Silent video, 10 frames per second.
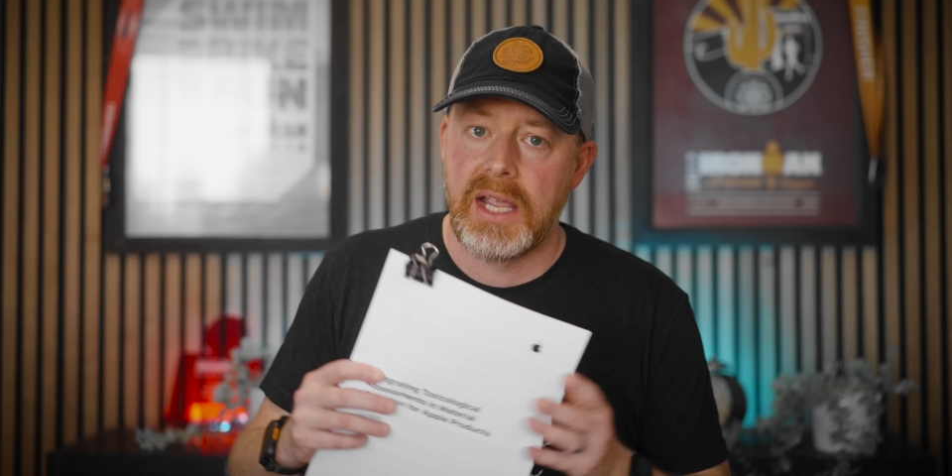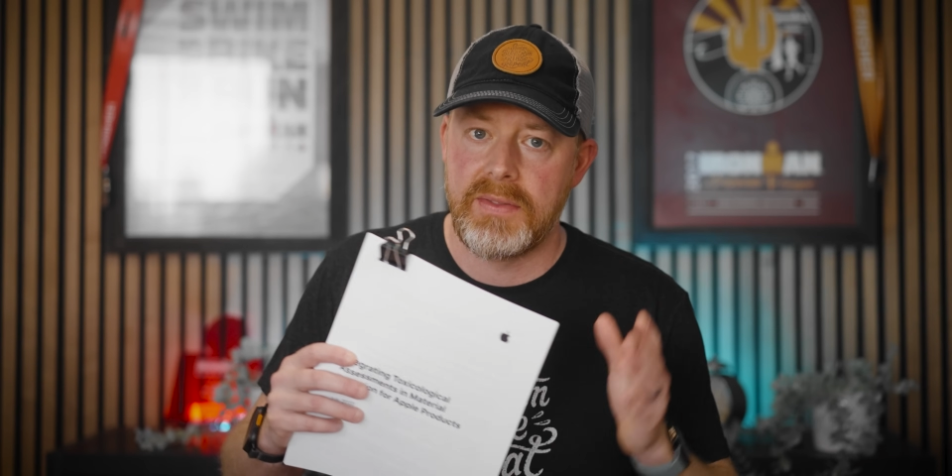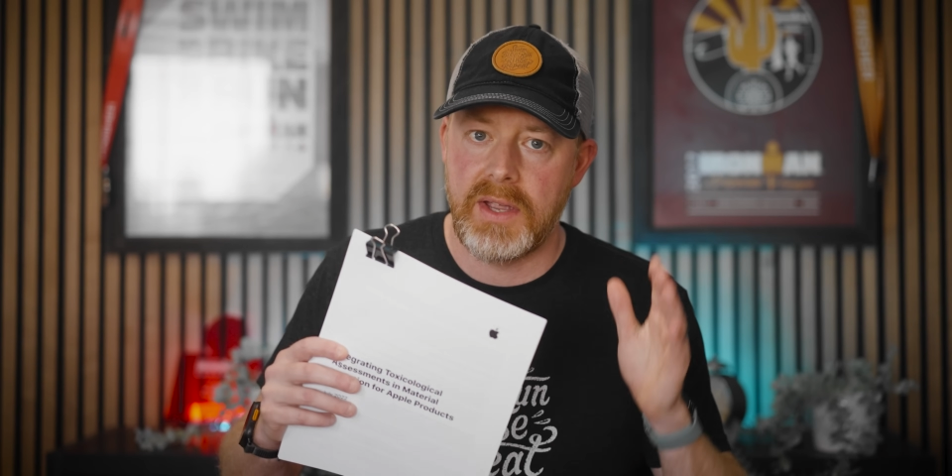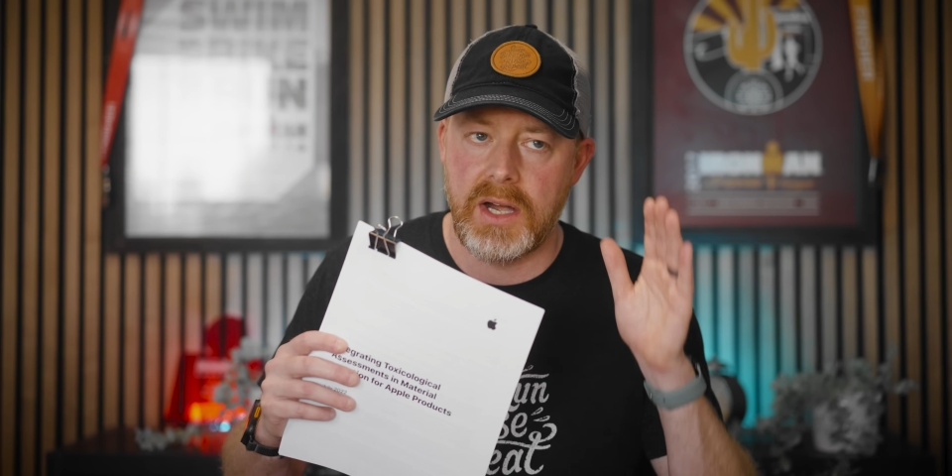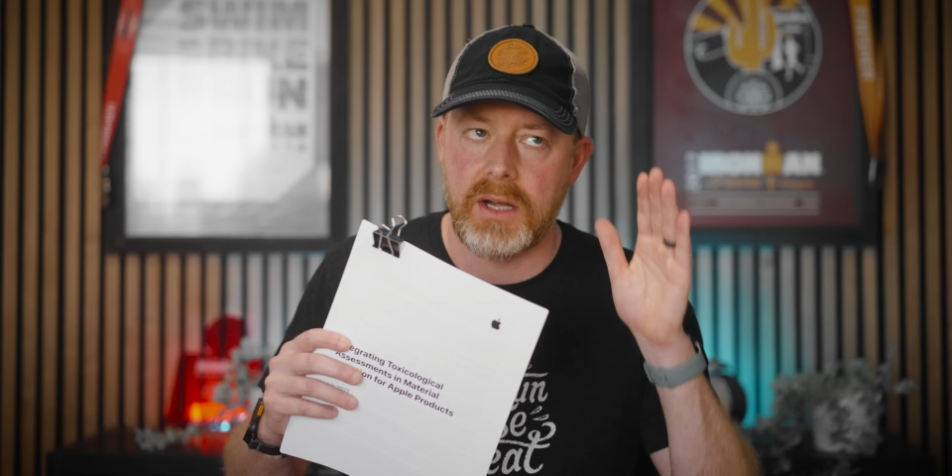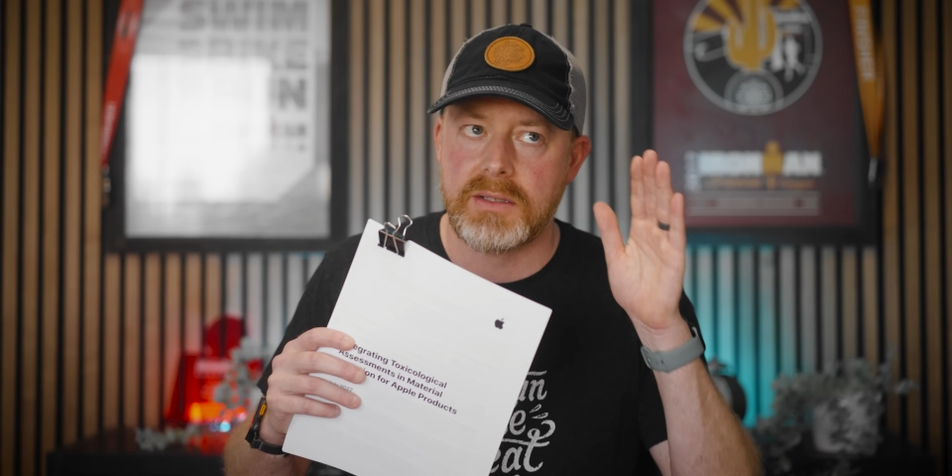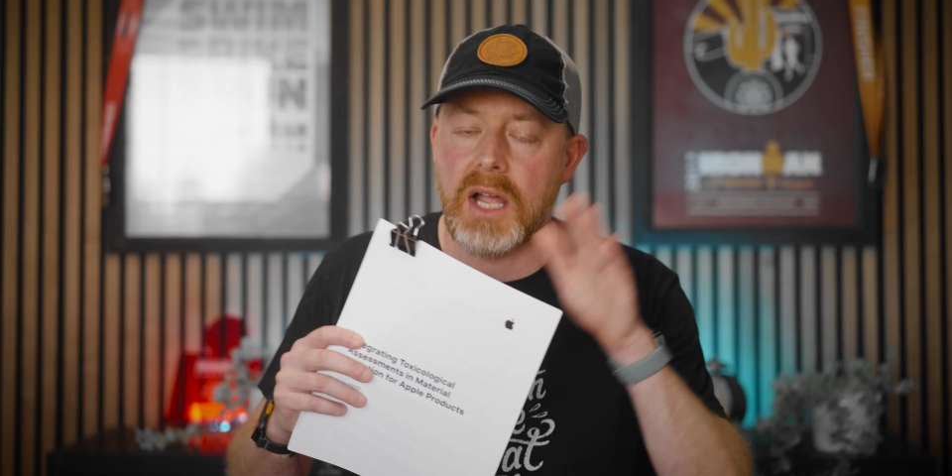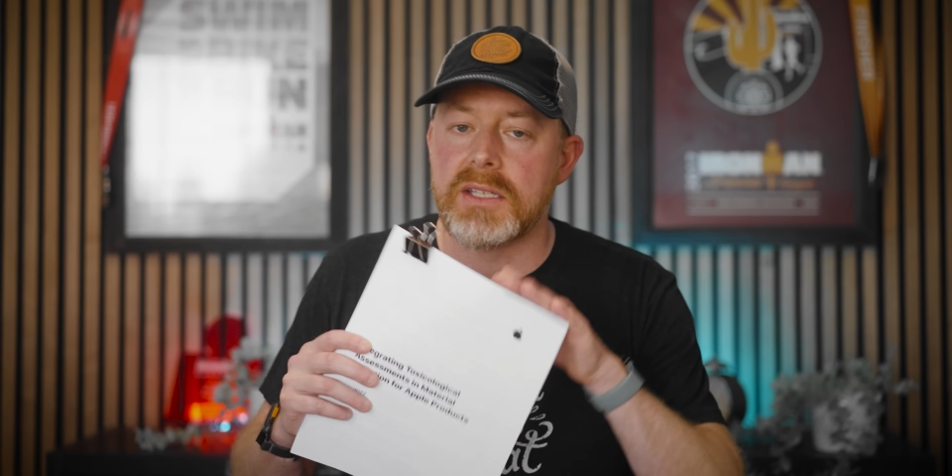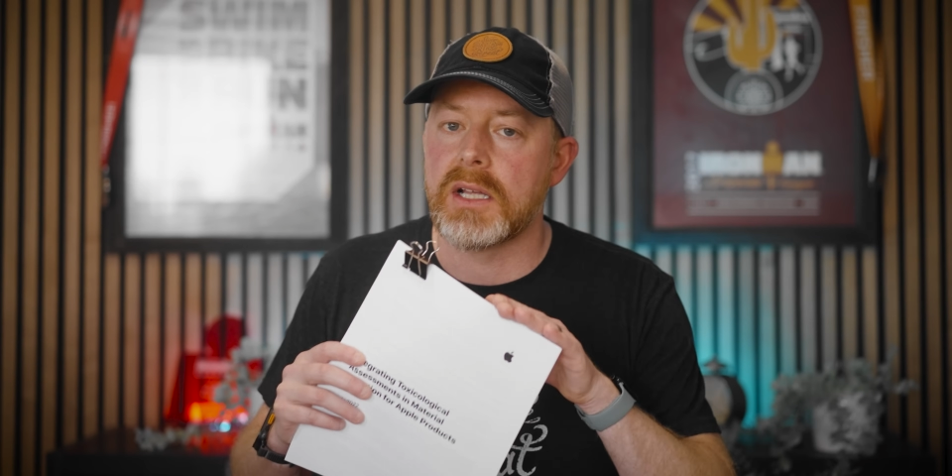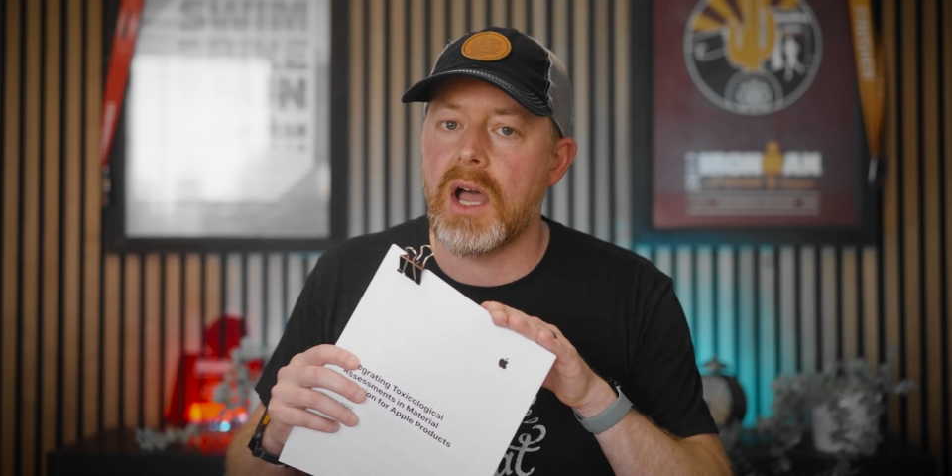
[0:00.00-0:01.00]
in their
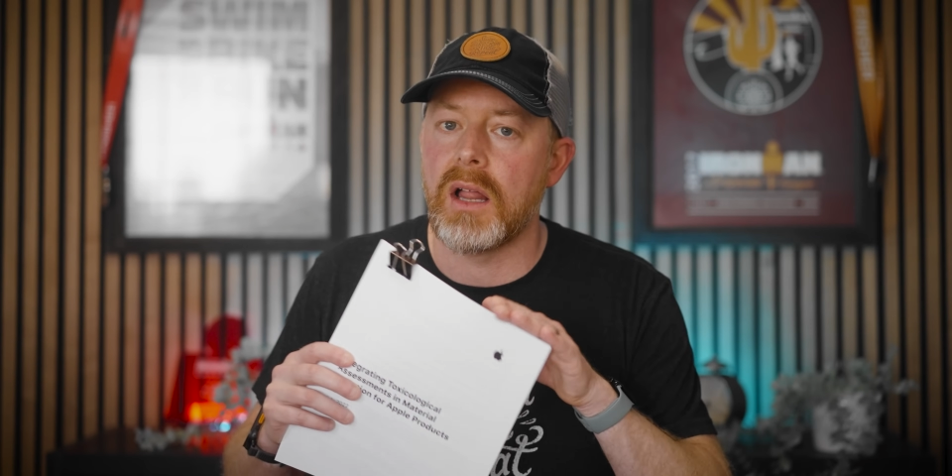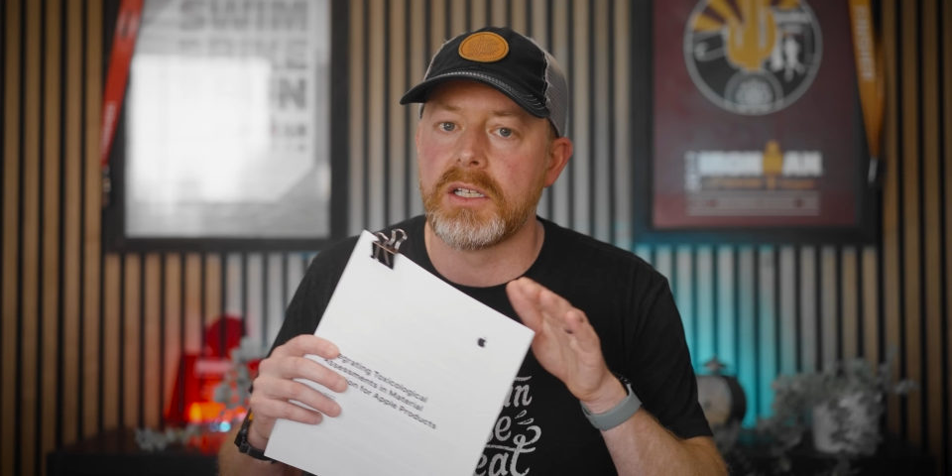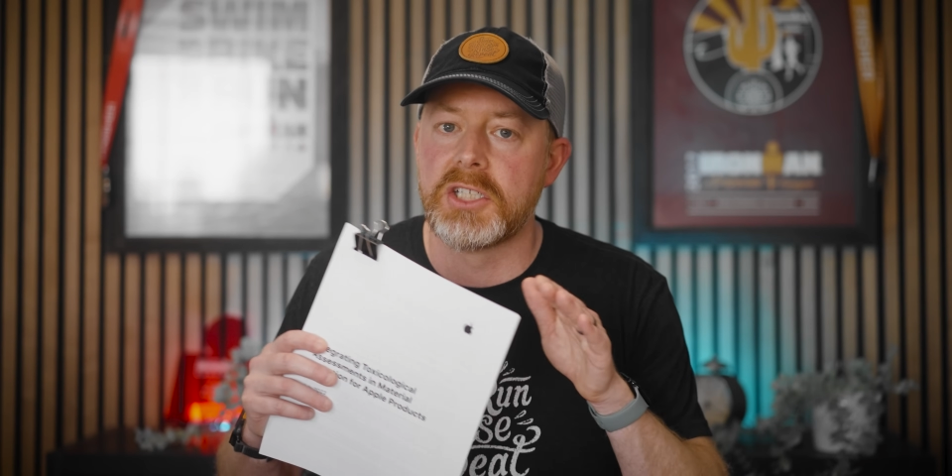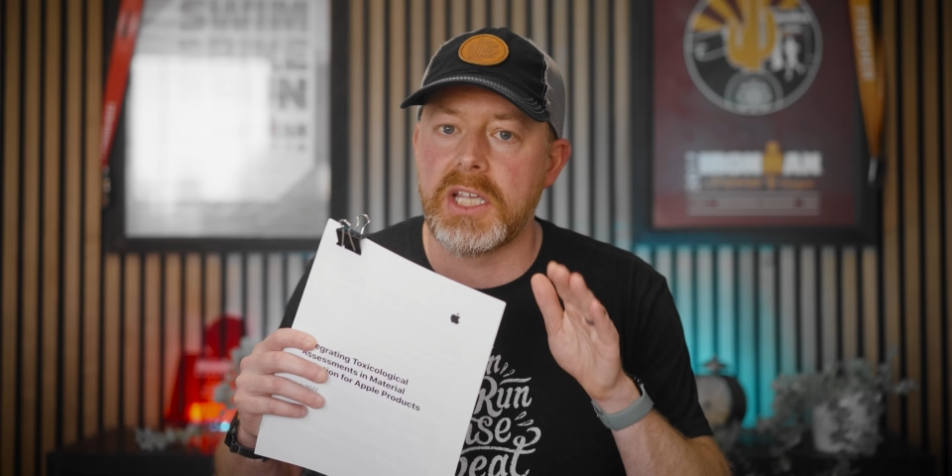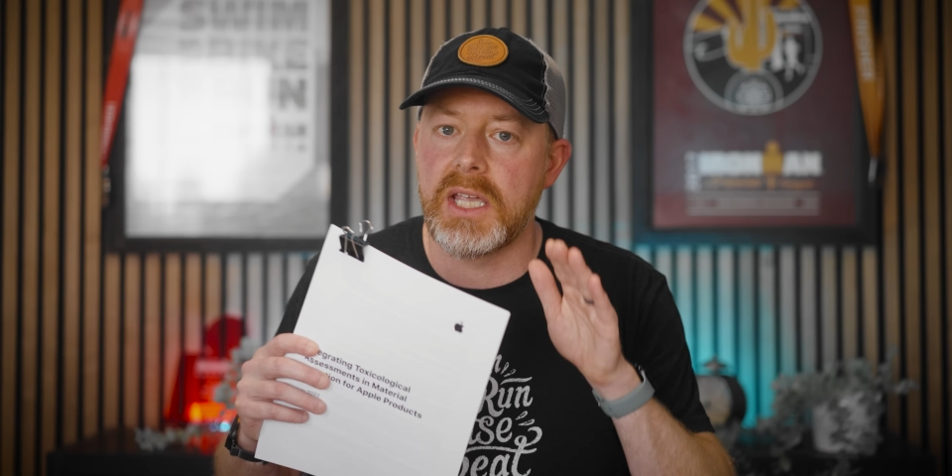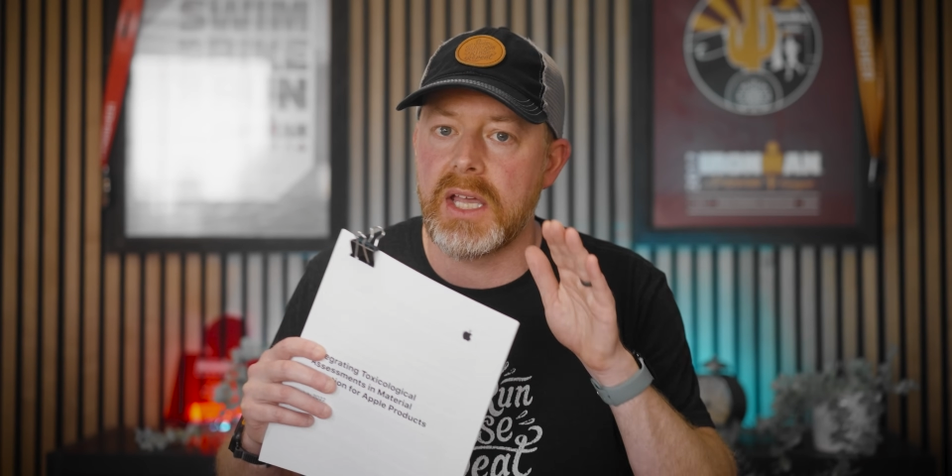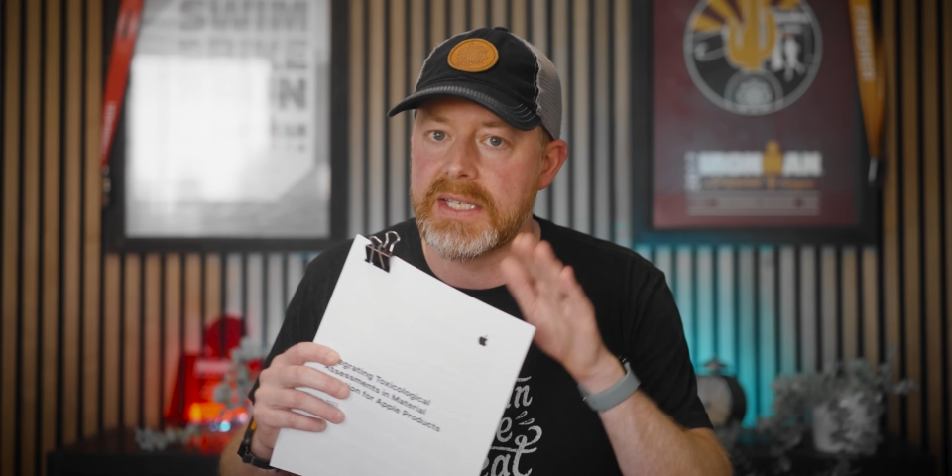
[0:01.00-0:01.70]
Toxicology